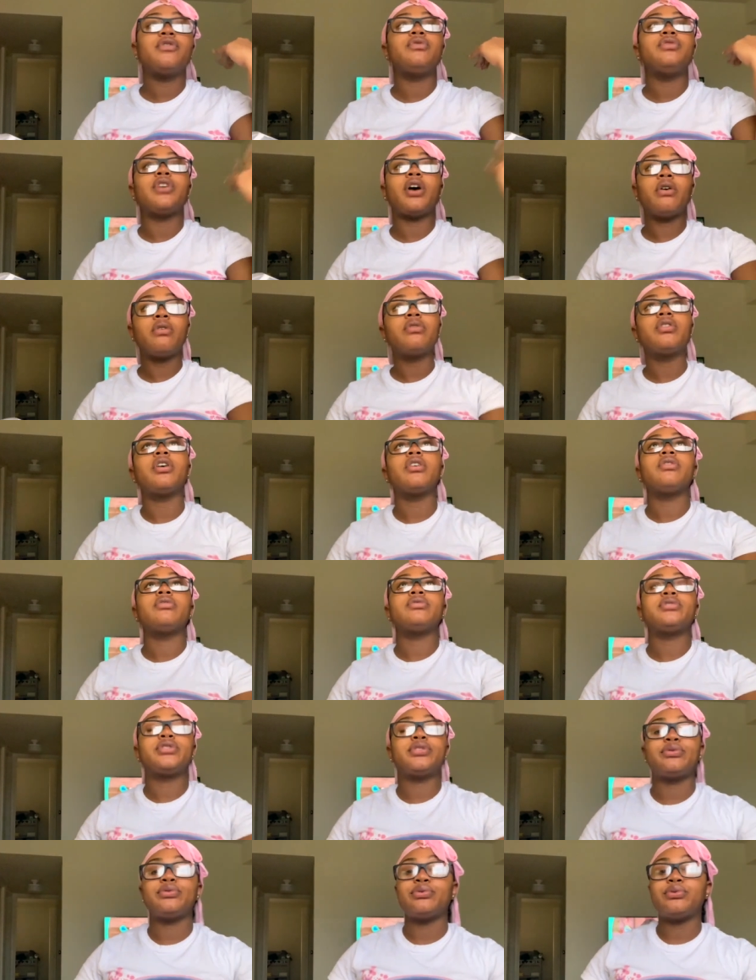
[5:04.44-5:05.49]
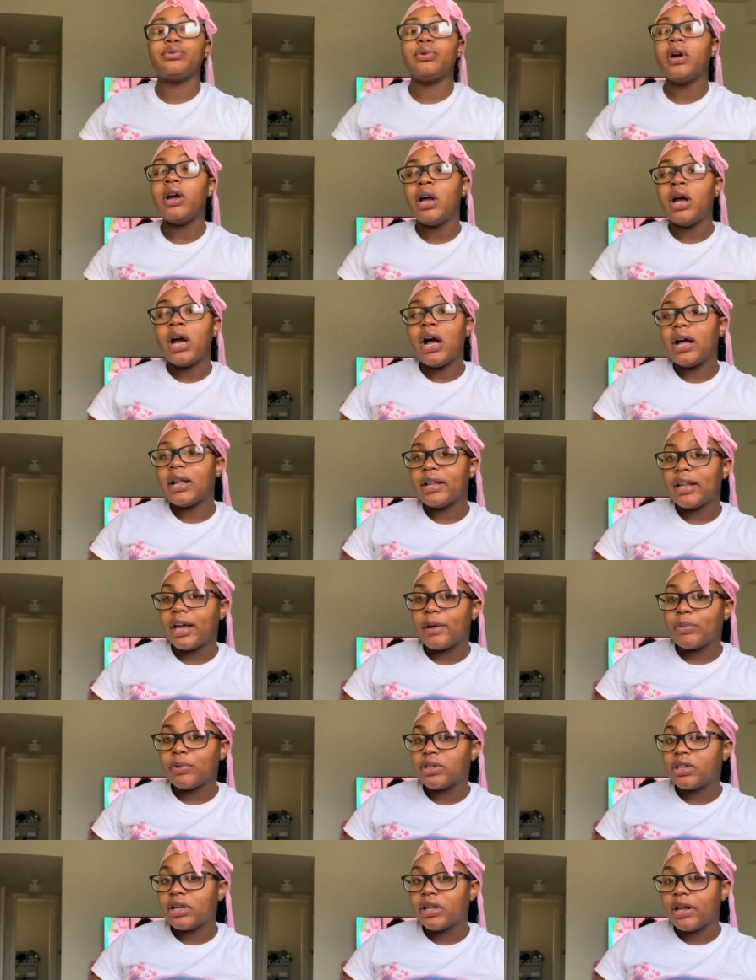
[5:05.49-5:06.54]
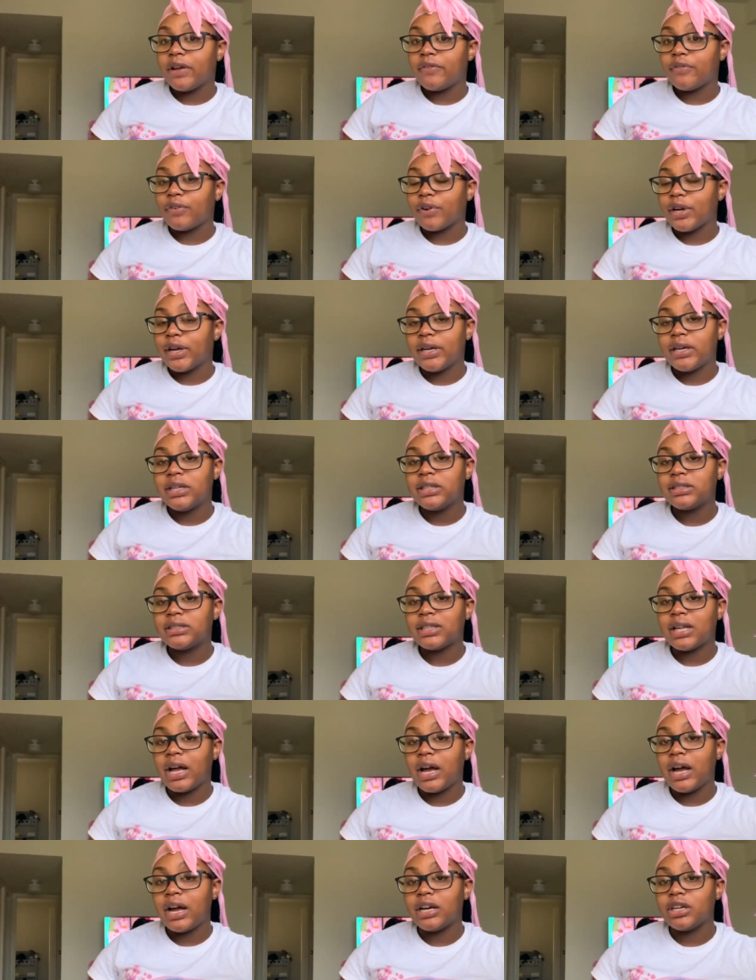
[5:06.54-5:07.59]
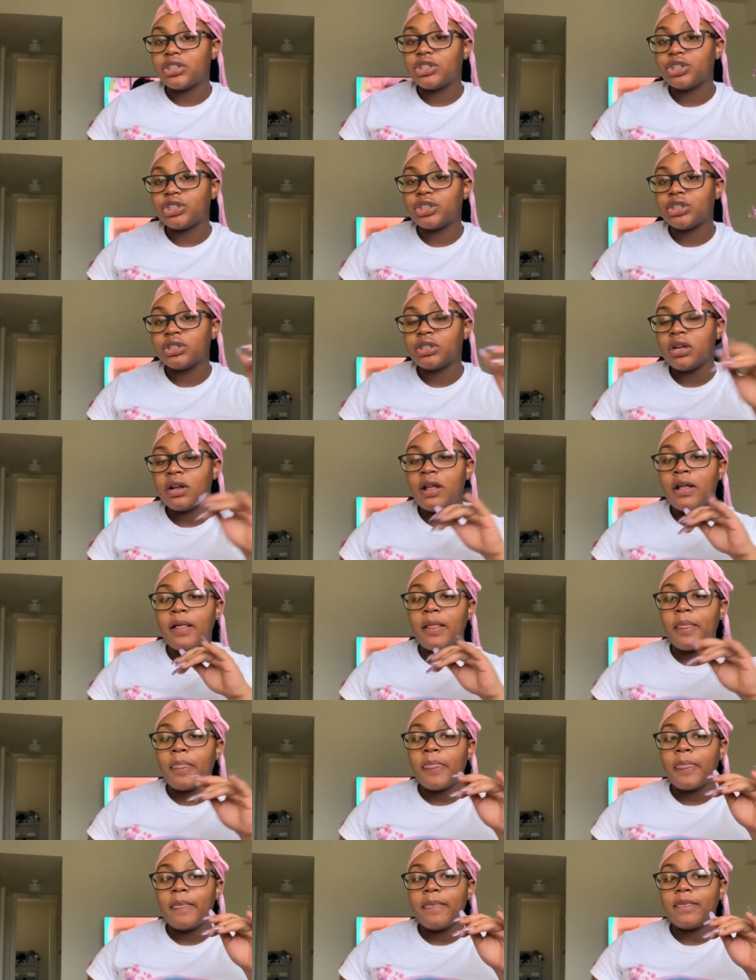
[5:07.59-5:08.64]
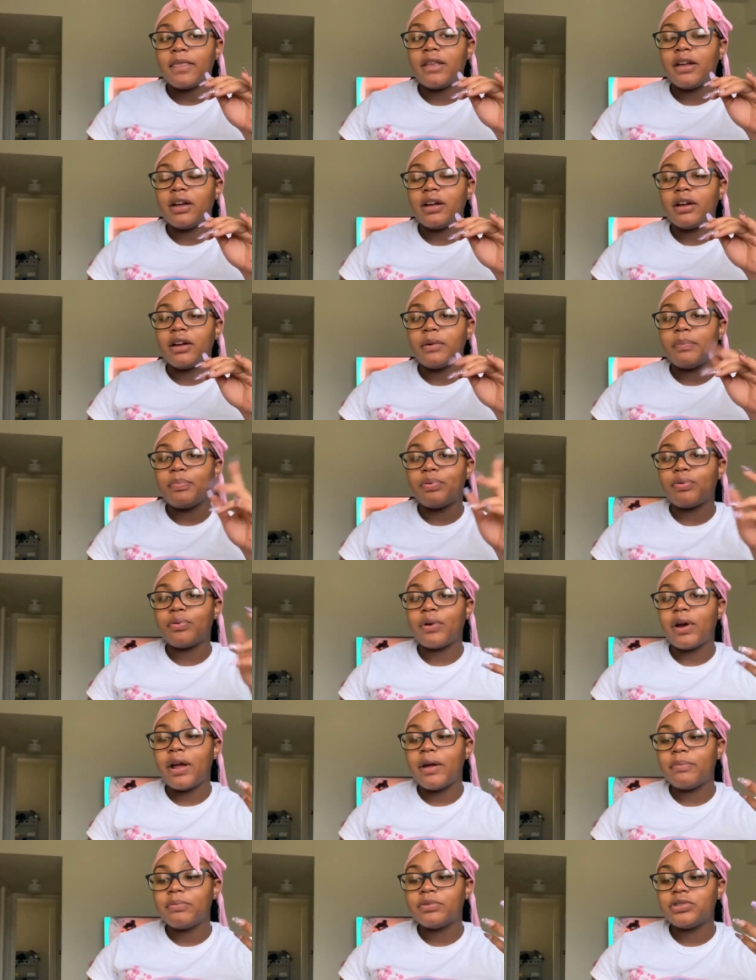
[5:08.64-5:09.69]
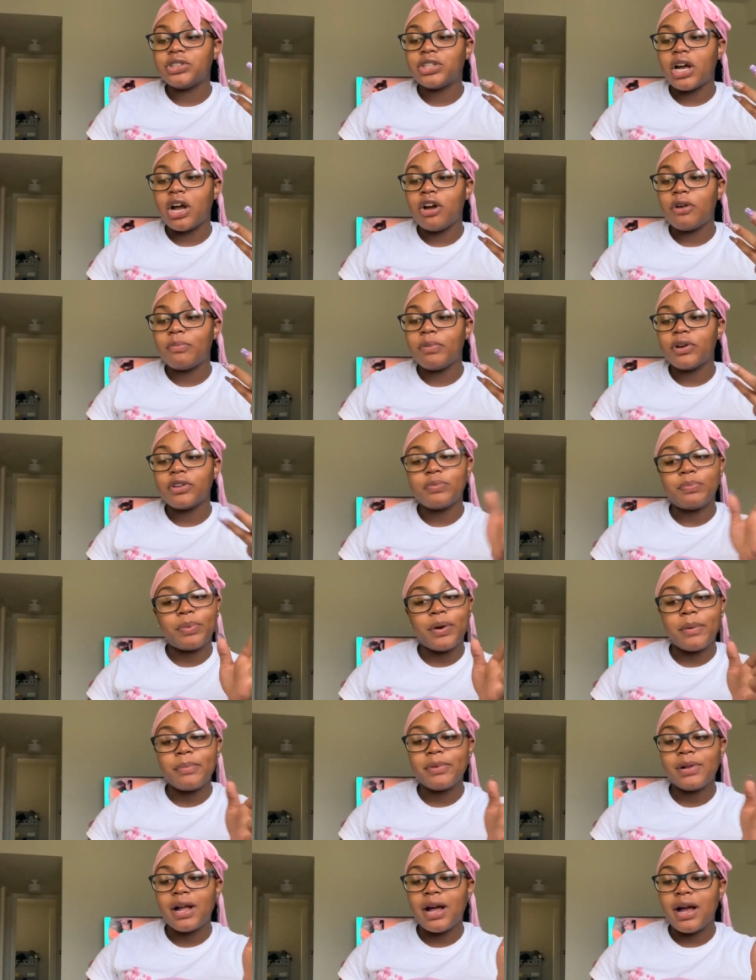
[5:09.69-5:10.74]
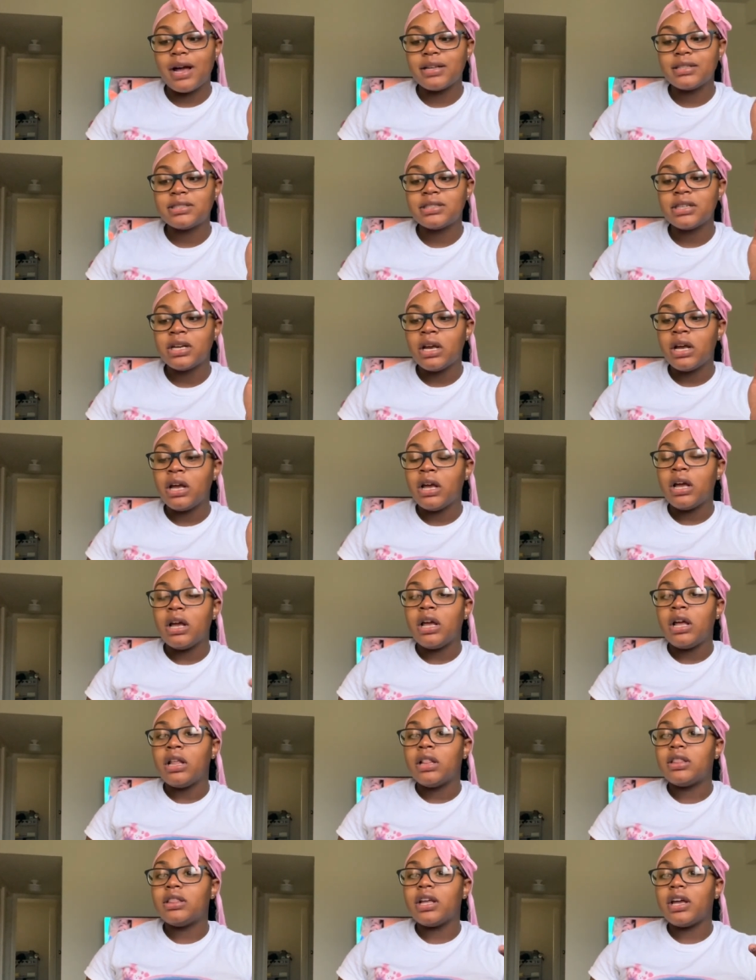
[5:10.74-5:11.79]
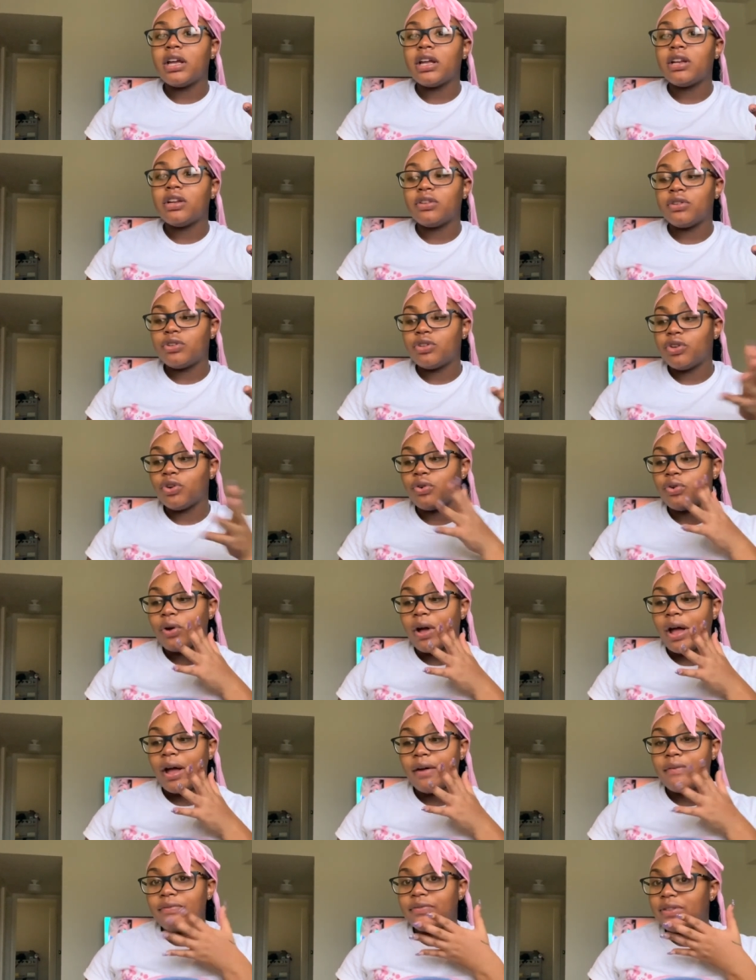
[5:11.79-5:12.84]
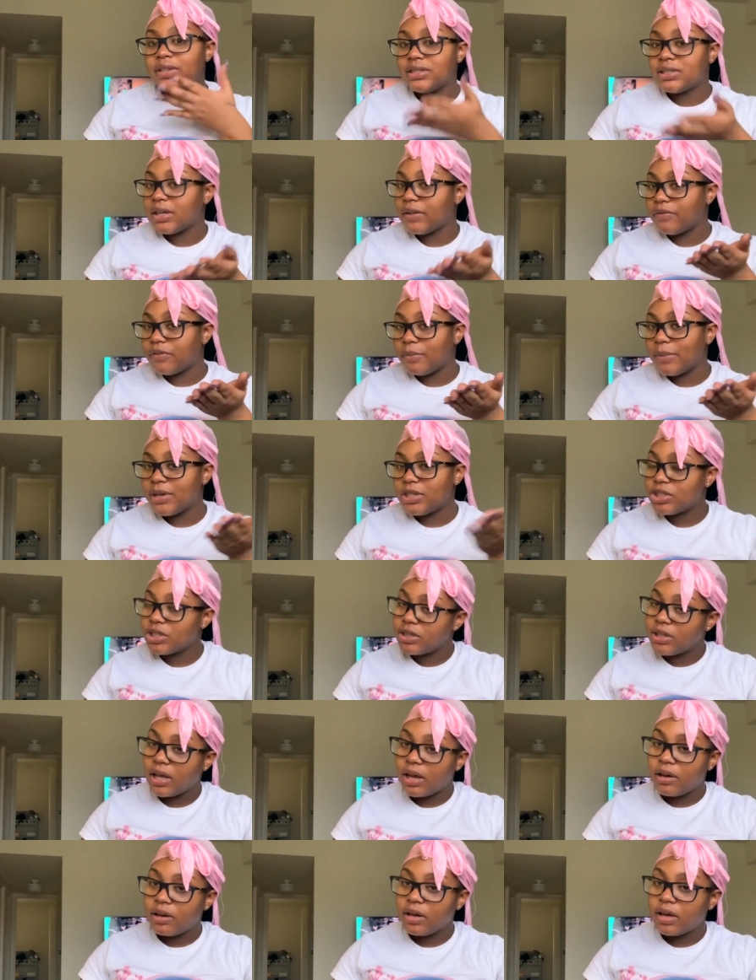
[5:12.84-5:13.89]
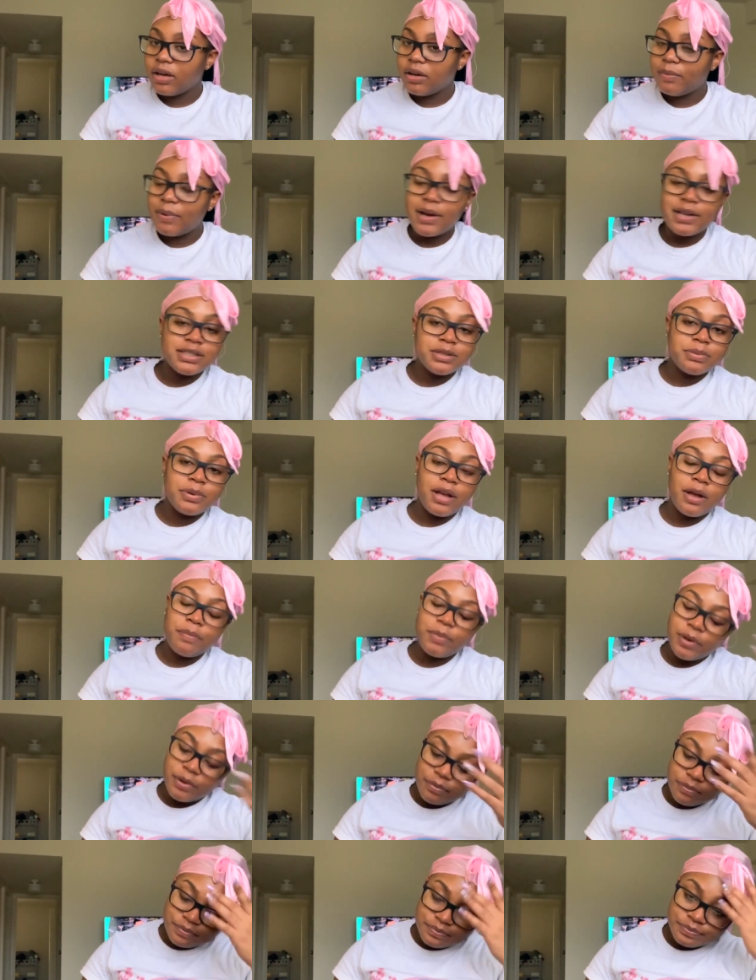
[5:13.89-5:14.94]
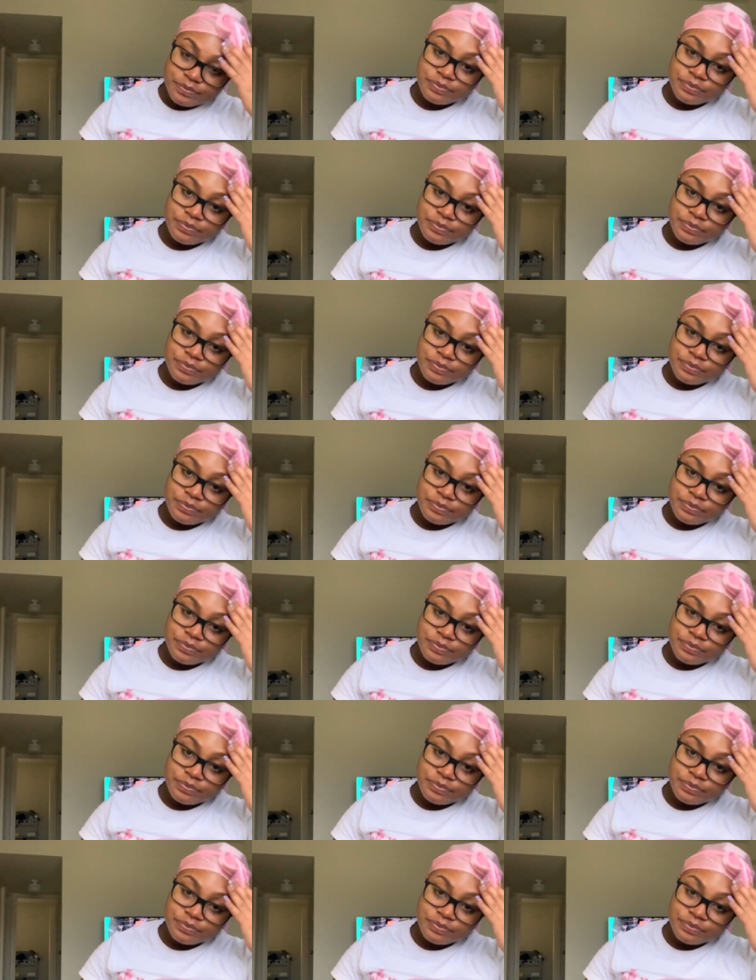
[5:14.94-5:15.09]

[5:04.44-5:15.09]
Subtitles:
you don't go to a labor and delivery slash the childbirth prep class, then you'll have this information that could possibly help you.